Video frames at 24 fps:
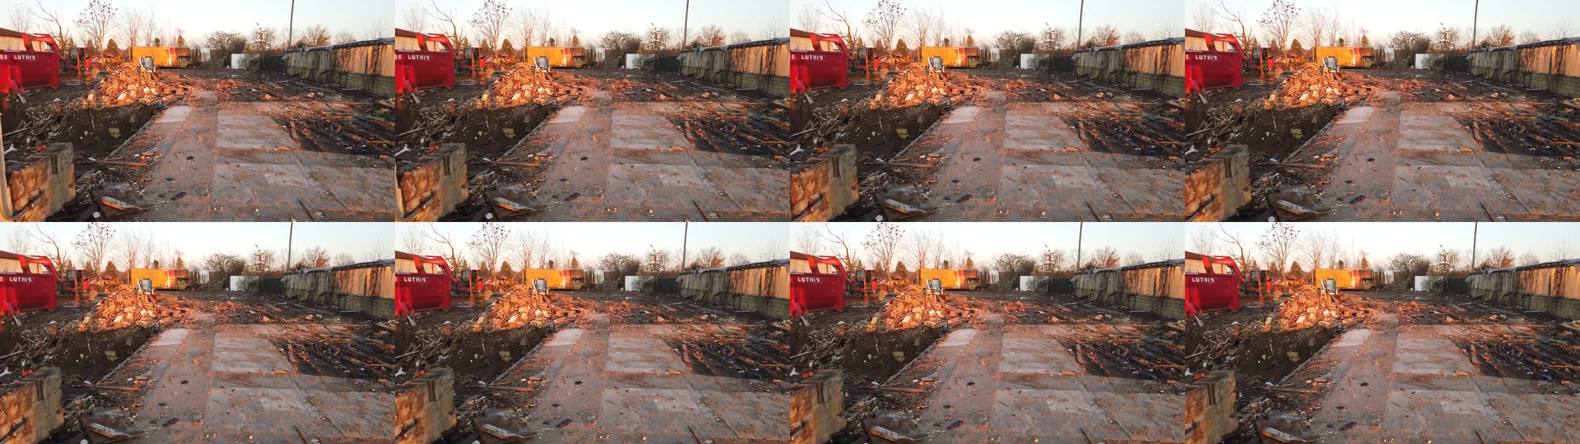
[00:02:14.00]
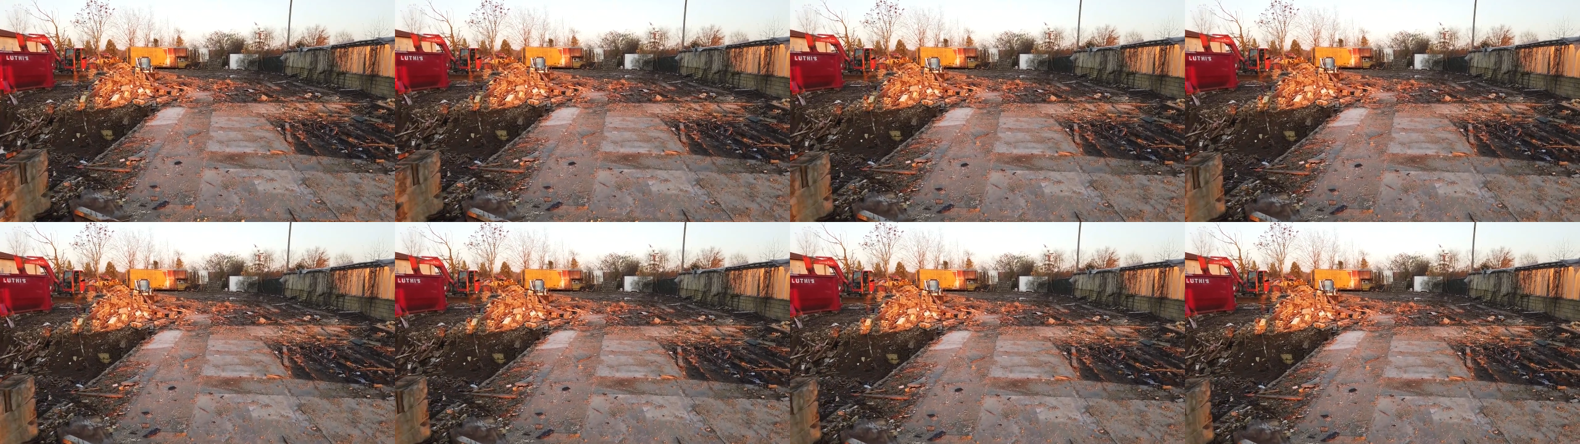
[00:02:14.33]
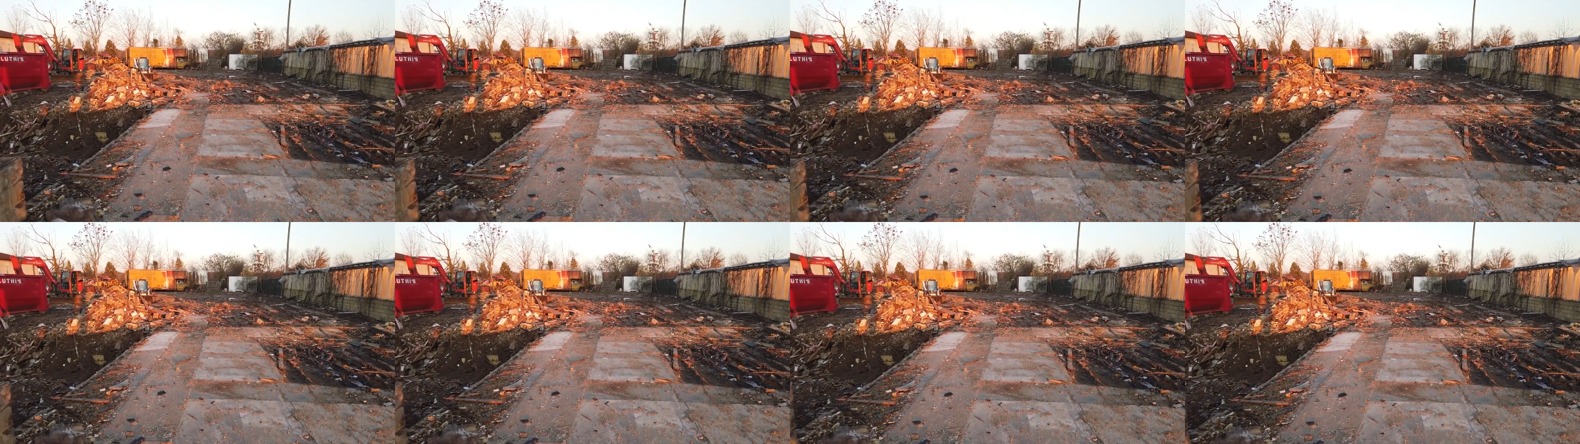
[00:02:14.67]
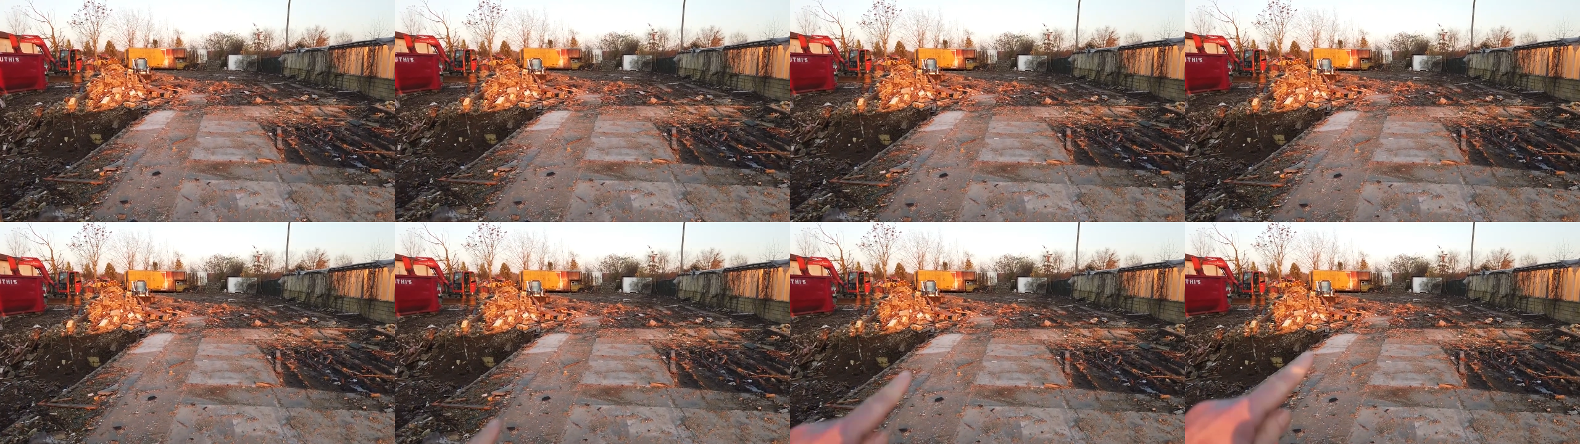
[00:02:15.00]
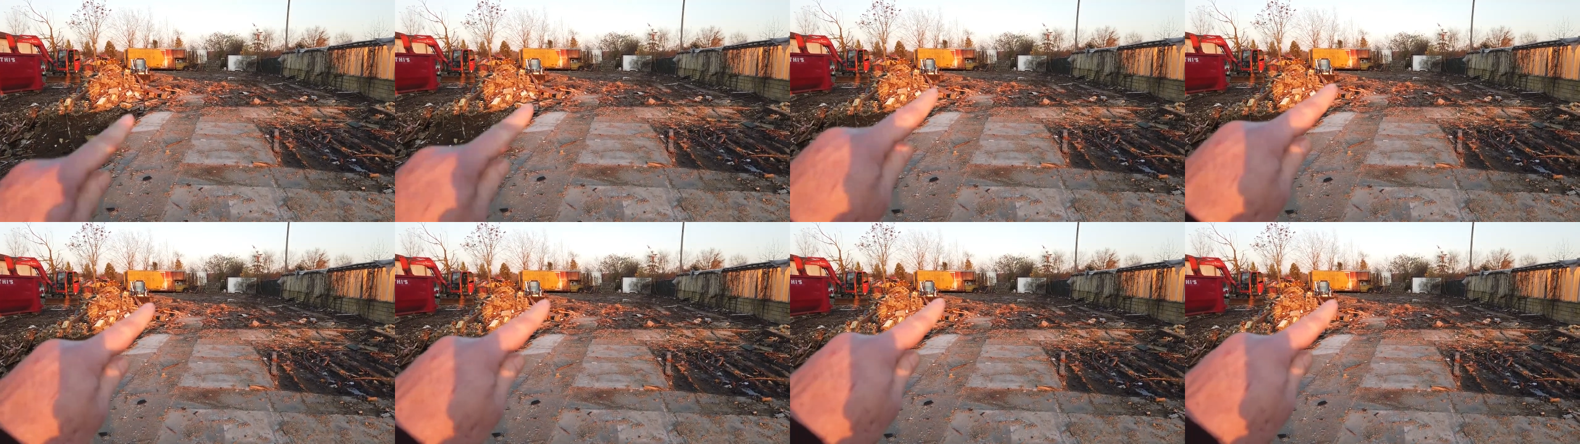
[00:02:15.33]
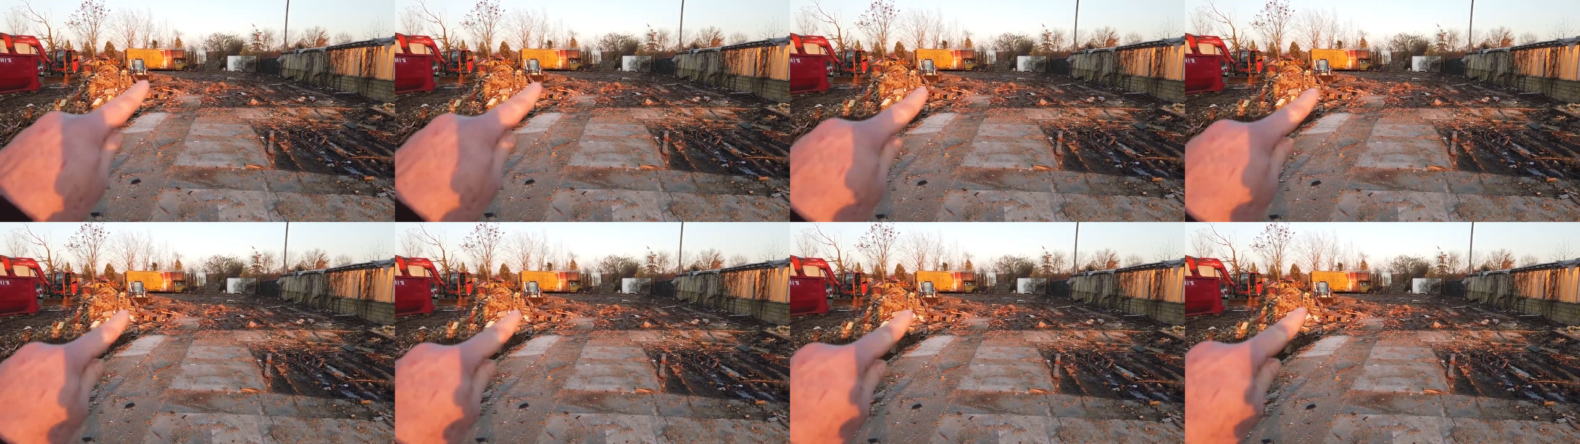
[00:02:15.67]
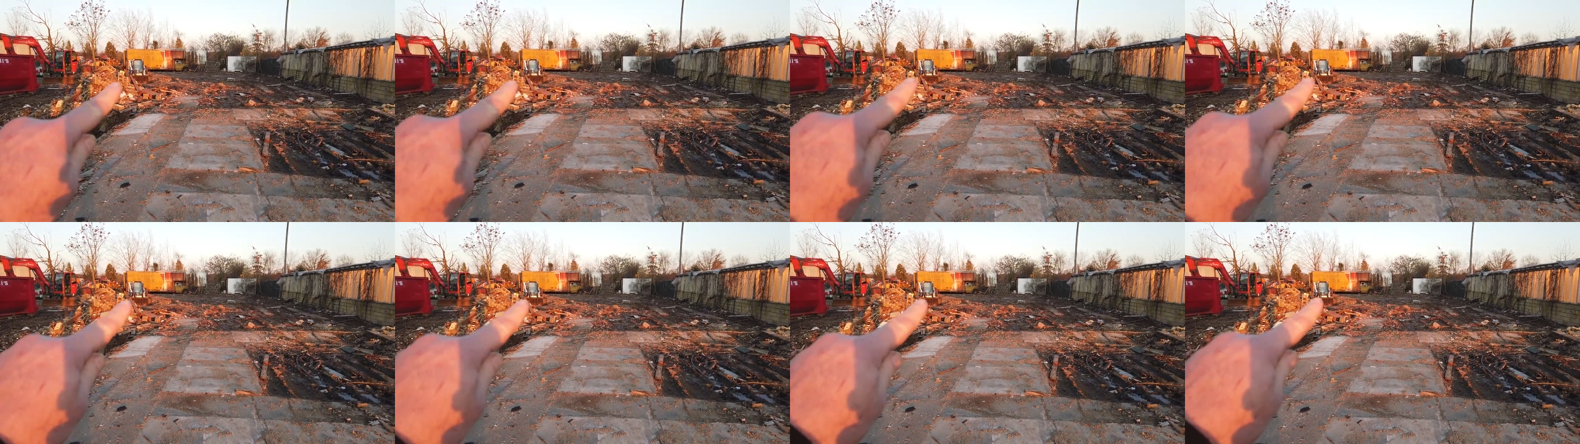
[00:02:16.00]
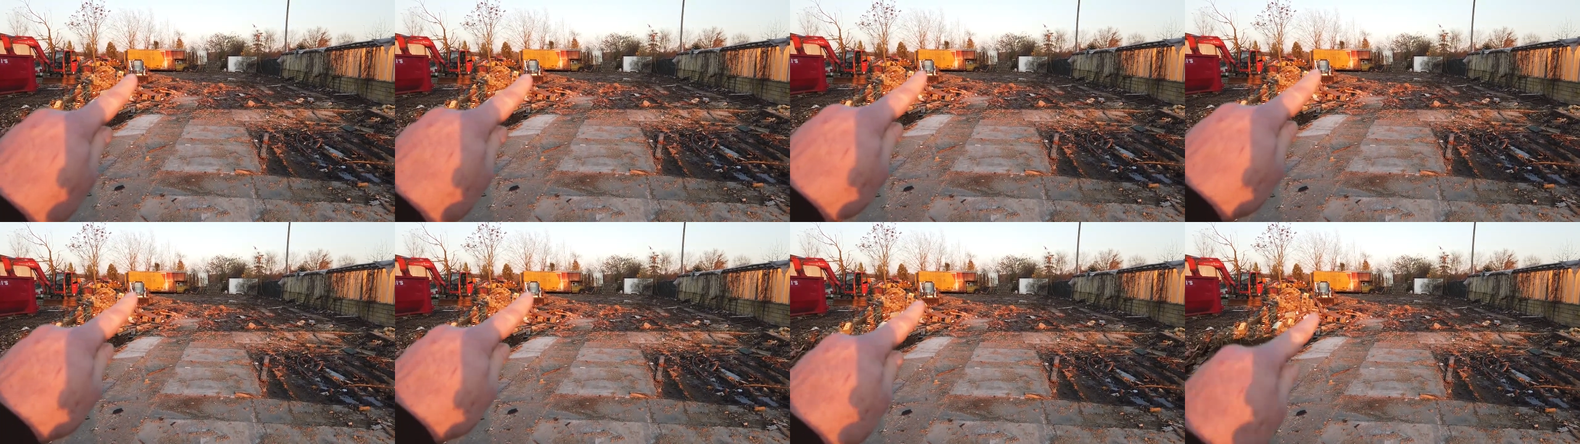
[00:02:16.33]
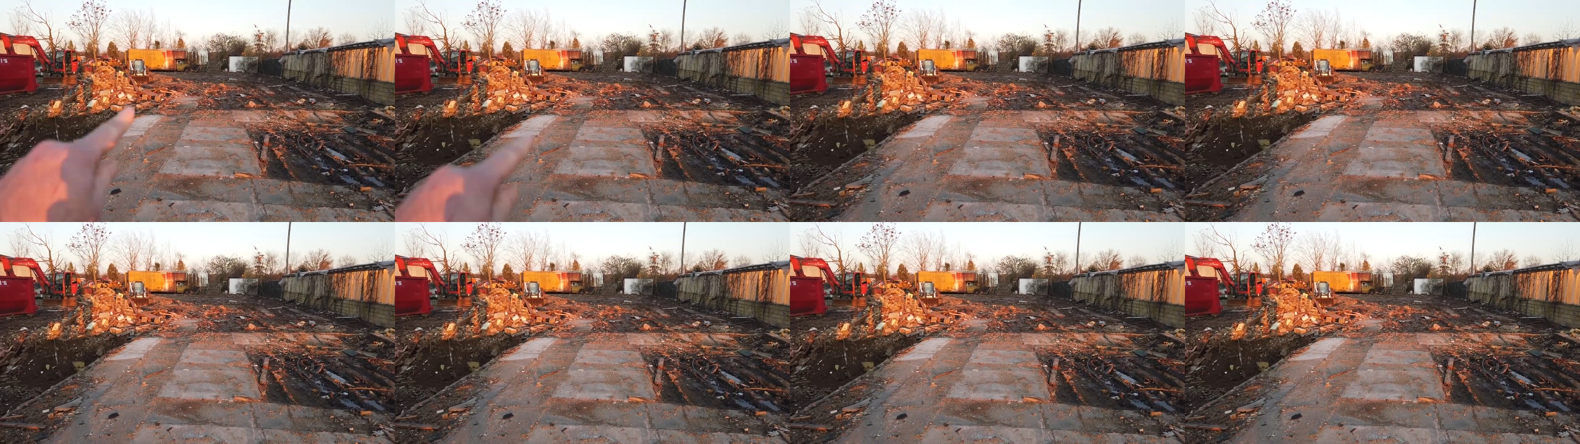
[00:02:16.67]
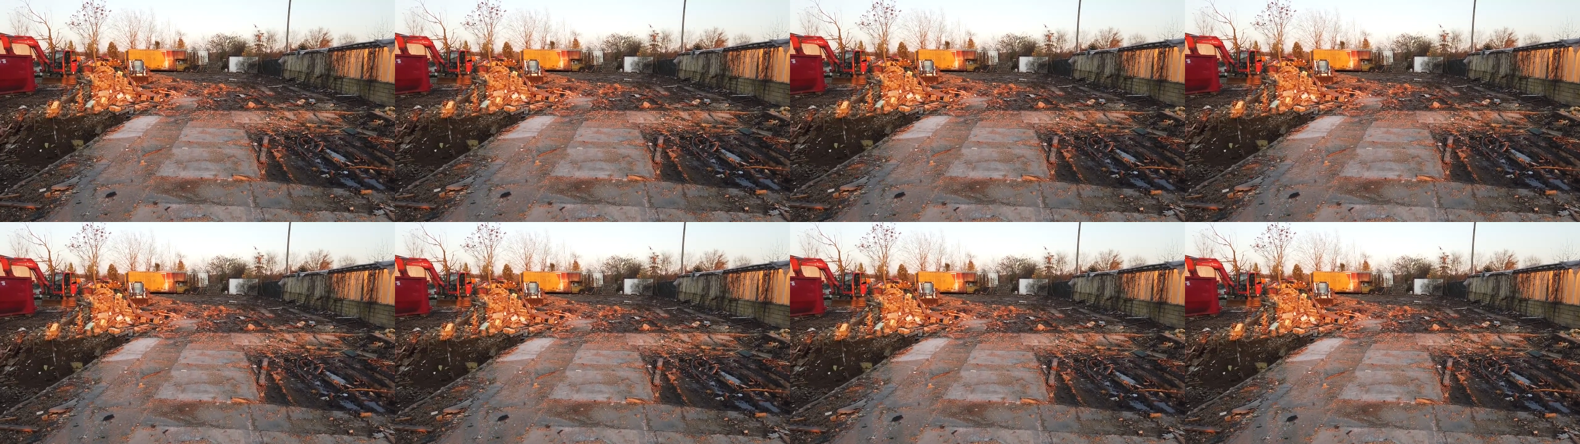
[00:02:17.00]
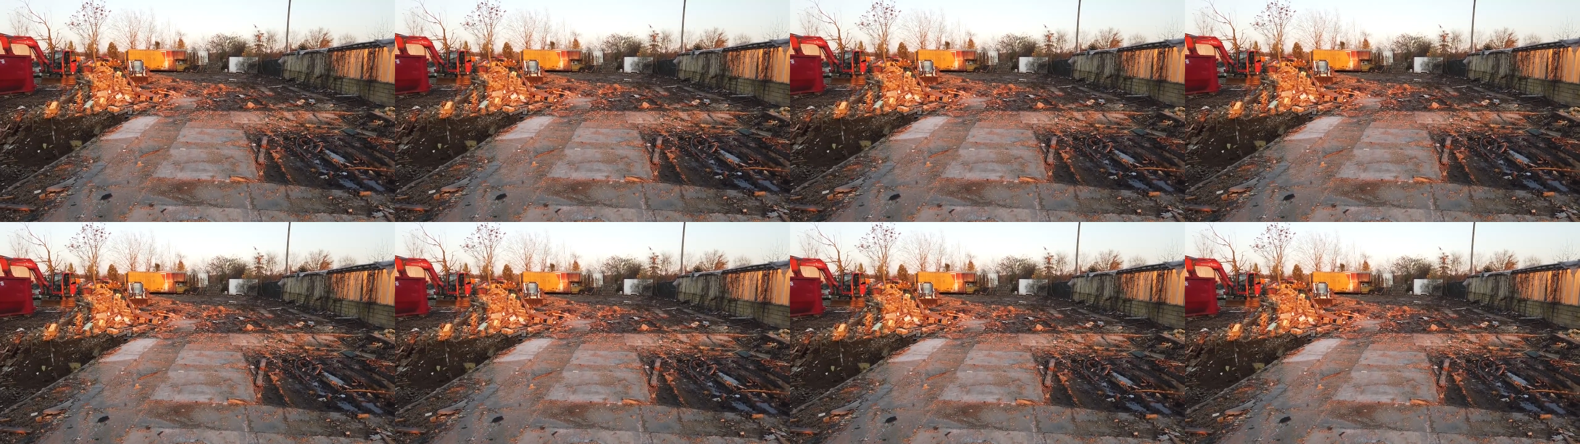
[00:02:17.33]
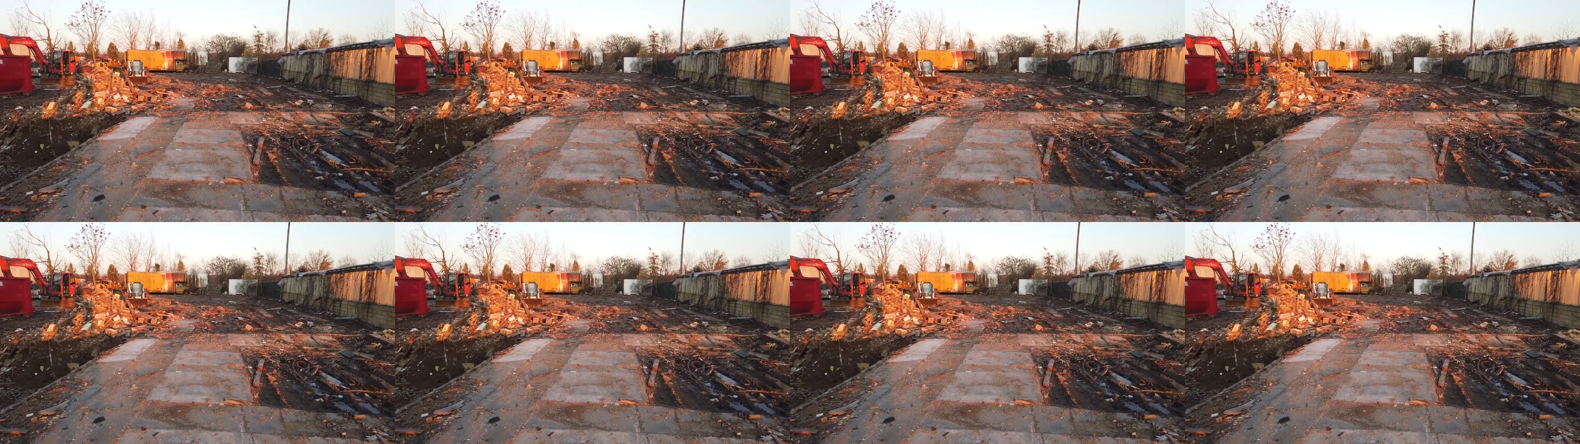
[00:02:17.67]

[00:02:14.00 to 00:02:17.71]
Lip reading: No face is visible, so there are no lips to read.